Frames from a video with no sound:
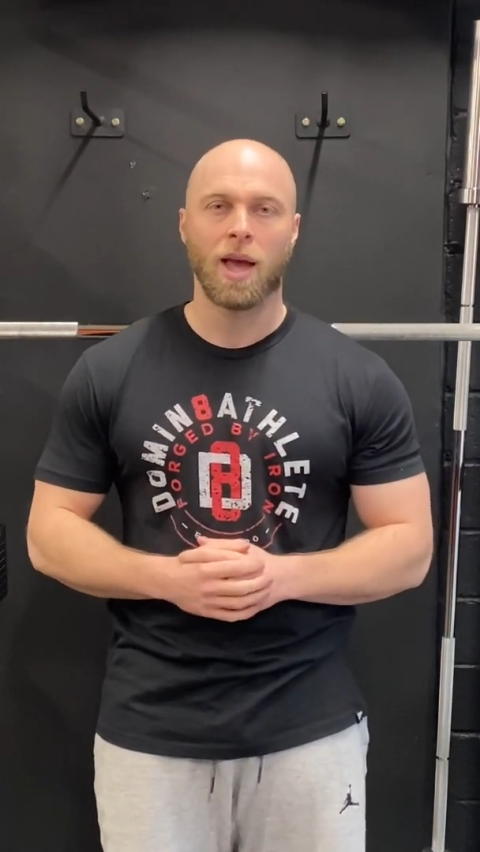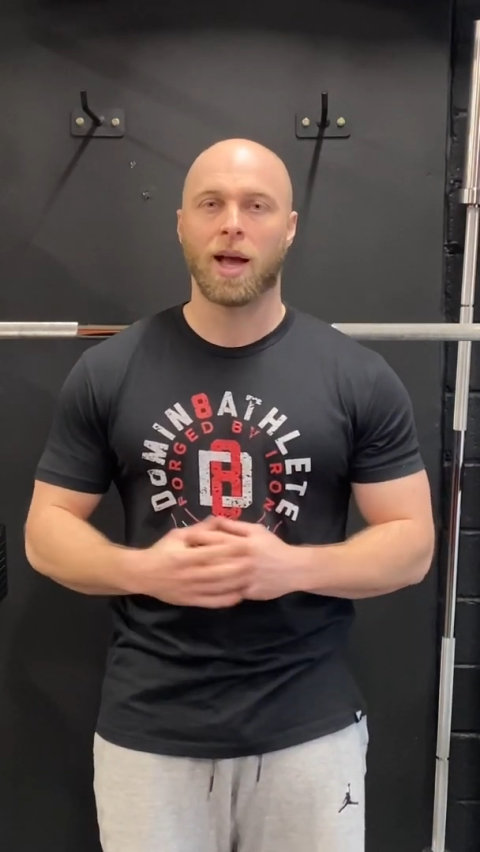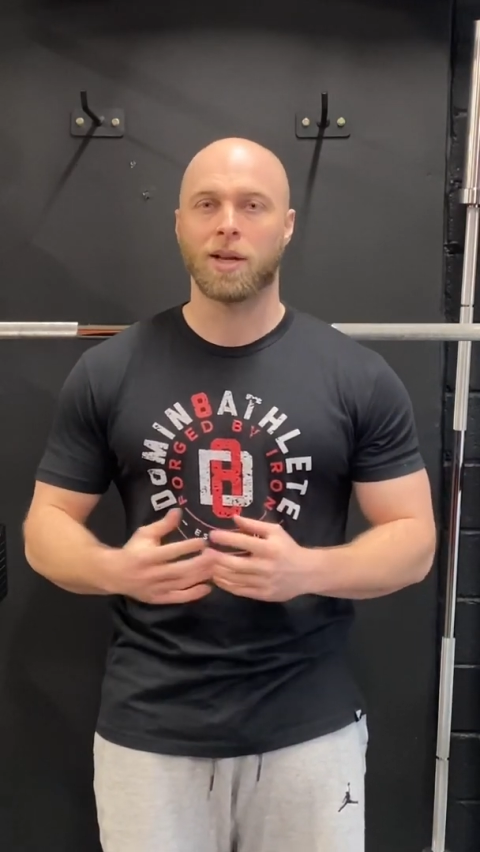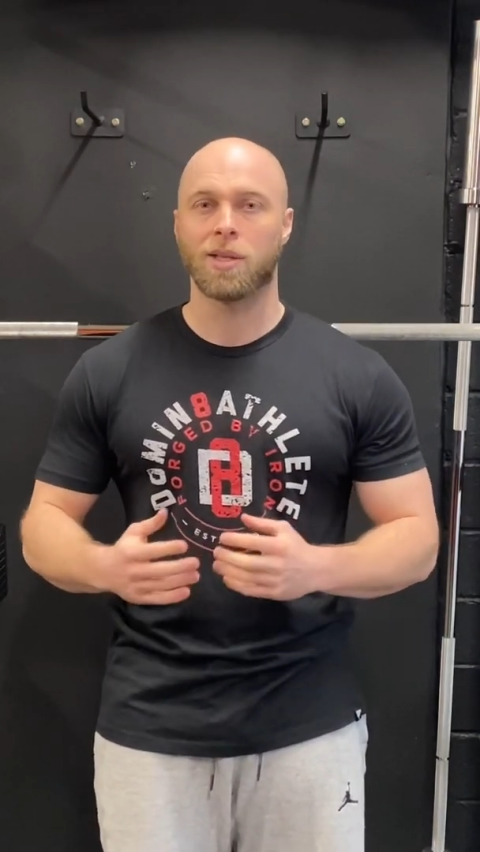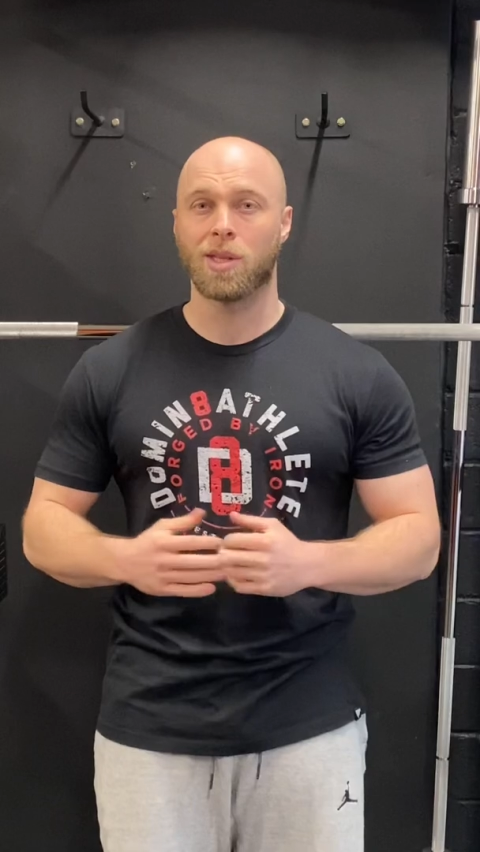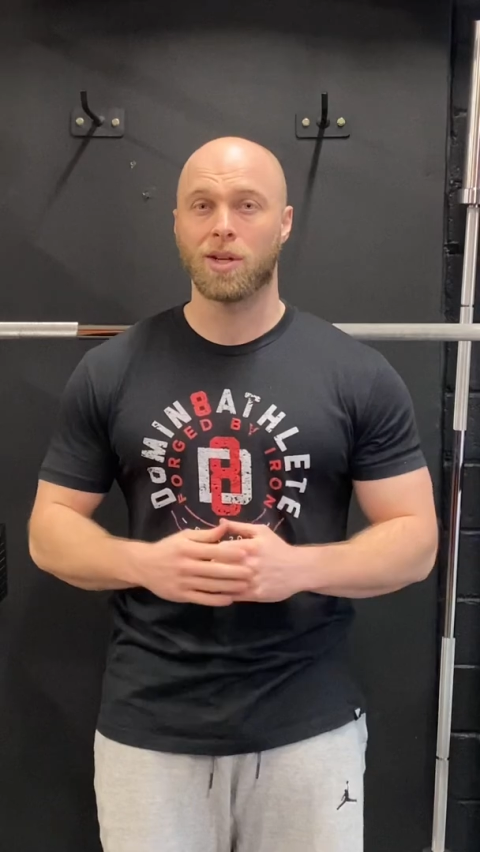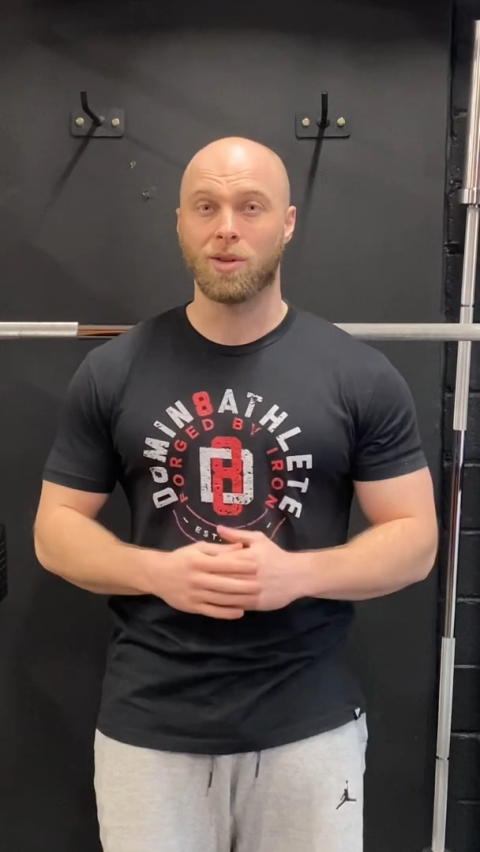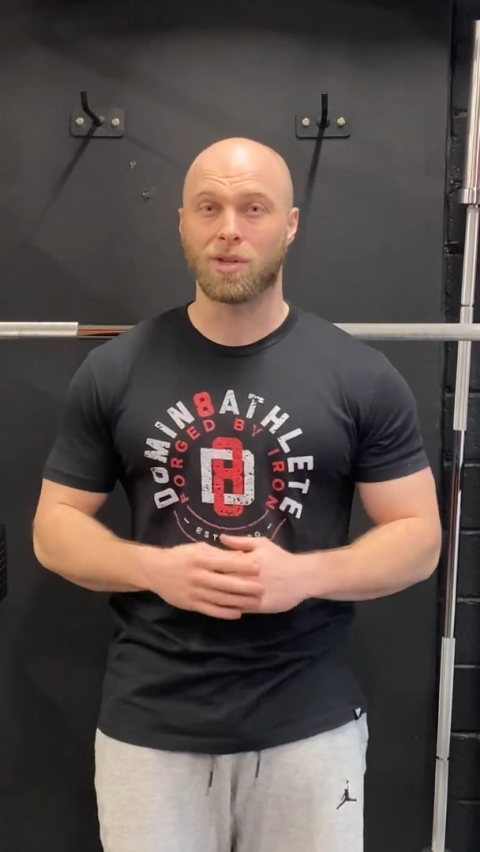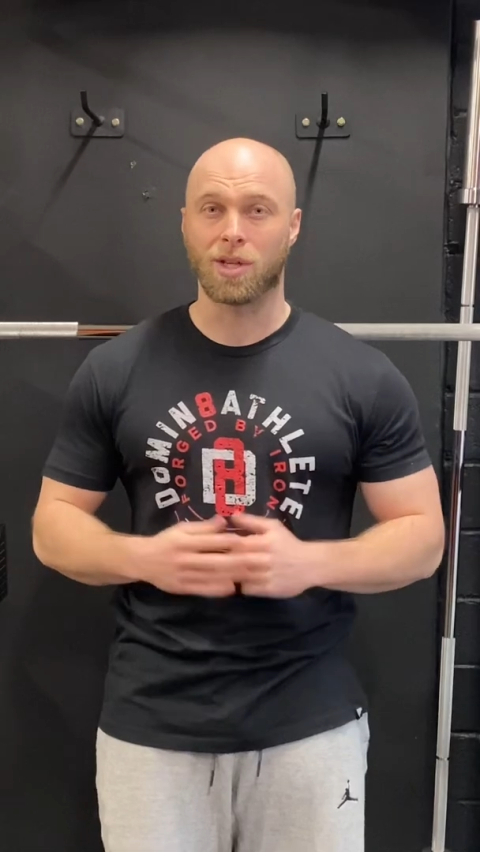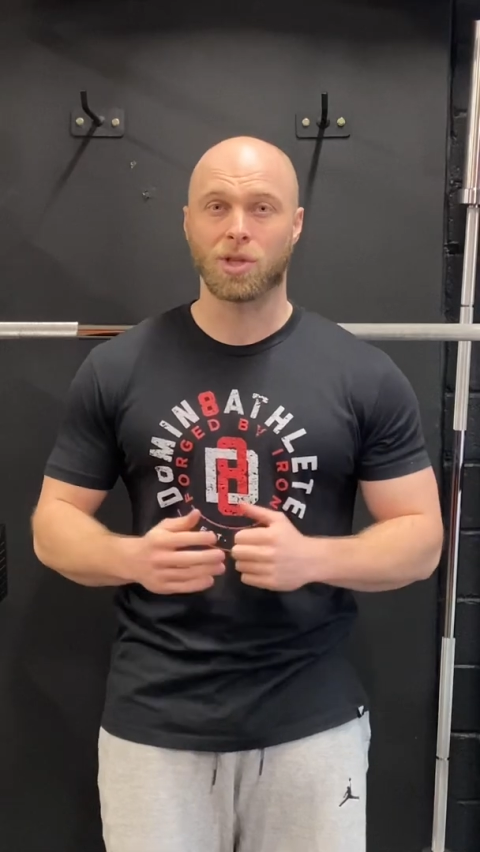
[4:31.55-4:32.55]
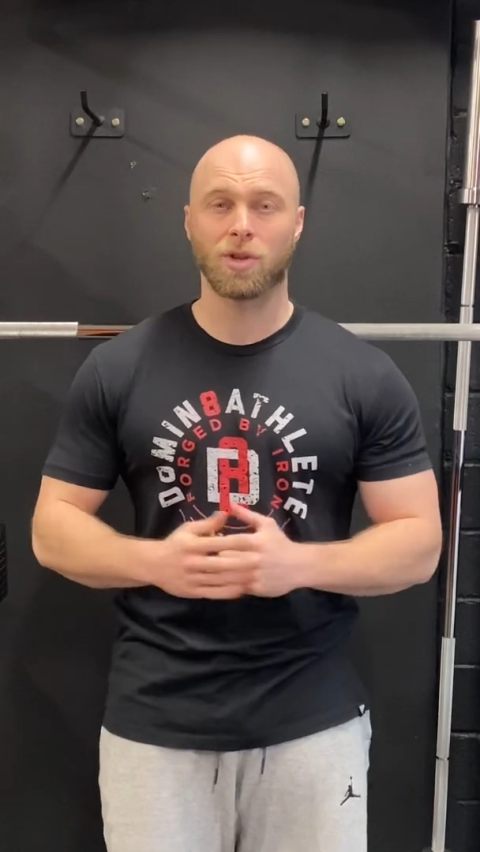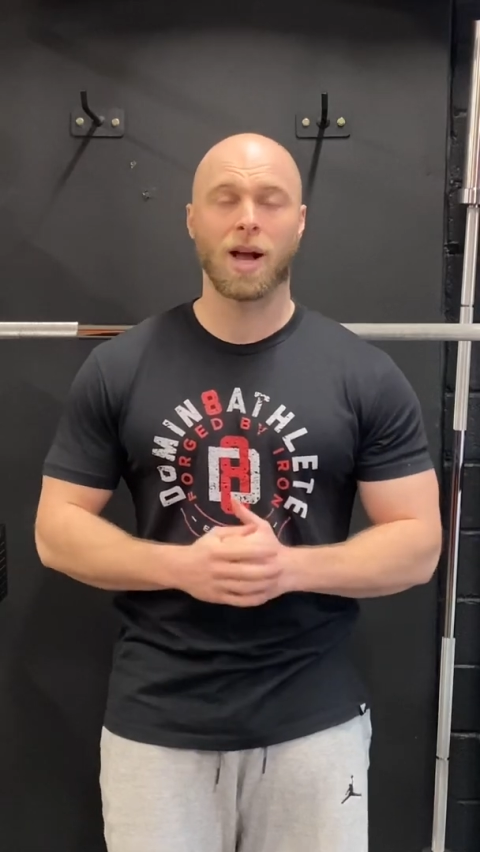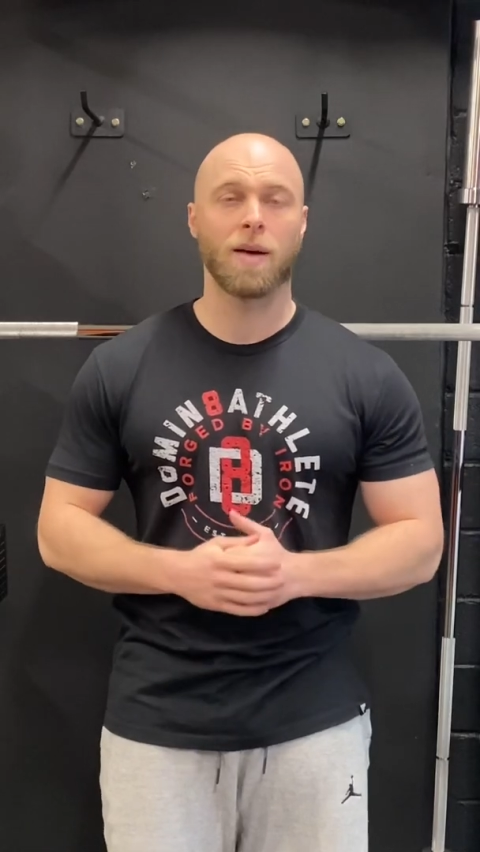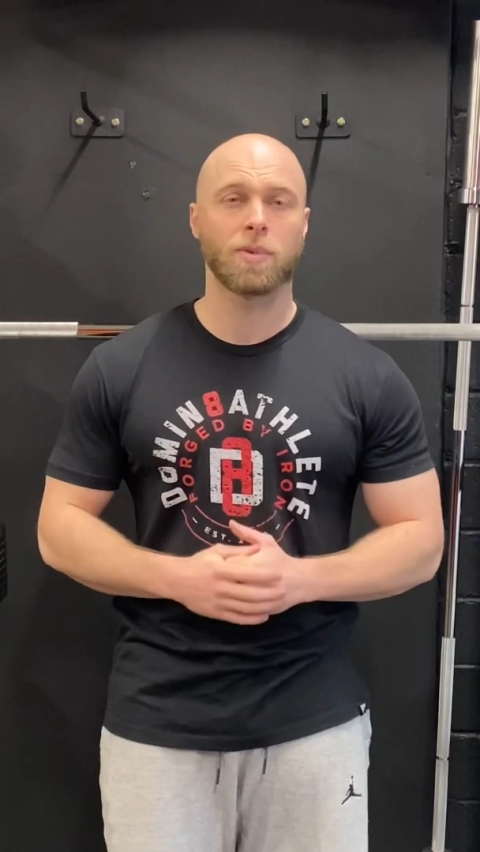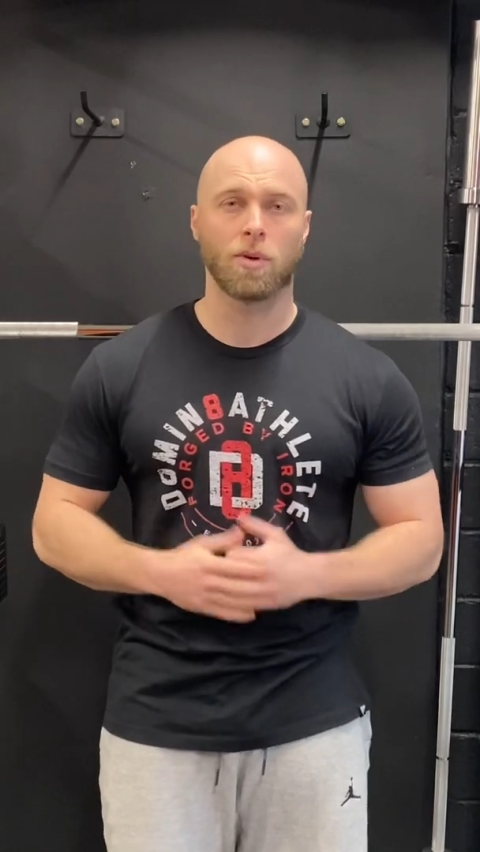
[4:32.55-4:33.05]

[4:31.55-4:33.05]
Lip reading: and consider using straps